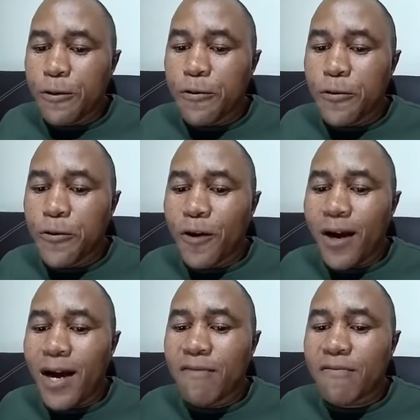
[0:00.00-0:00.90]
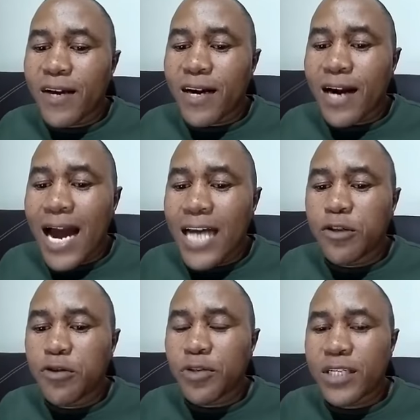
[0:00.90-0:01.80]
do you have a right
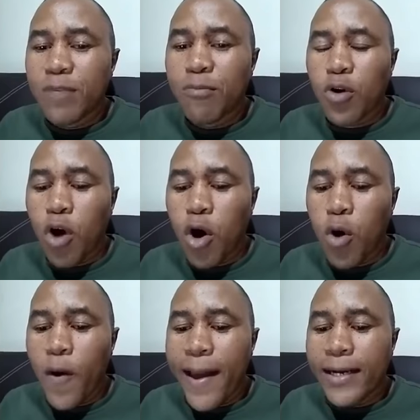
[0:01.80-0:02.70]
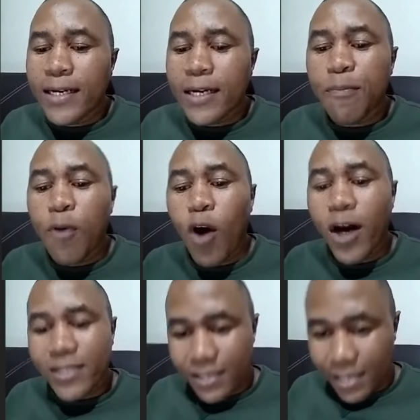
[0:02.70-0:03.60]
to simply go and report
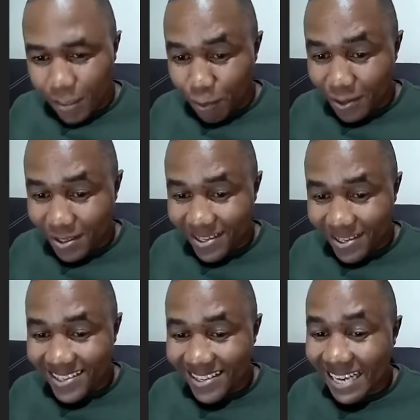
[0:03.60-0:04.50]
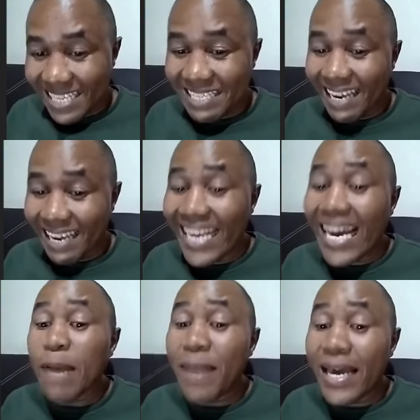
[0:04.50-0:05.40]
it at the police station? That is a
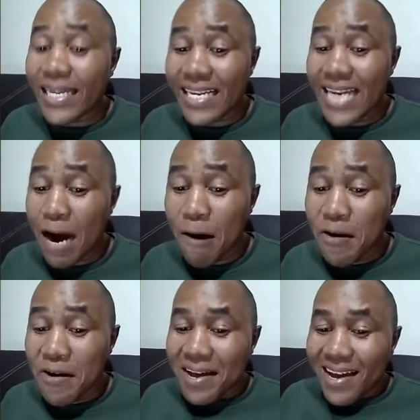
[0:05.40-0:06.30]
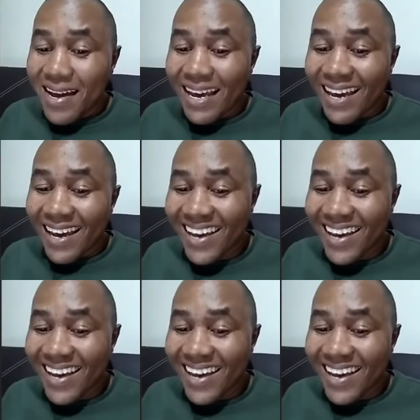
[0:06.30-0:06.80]
legal matter now. Uh,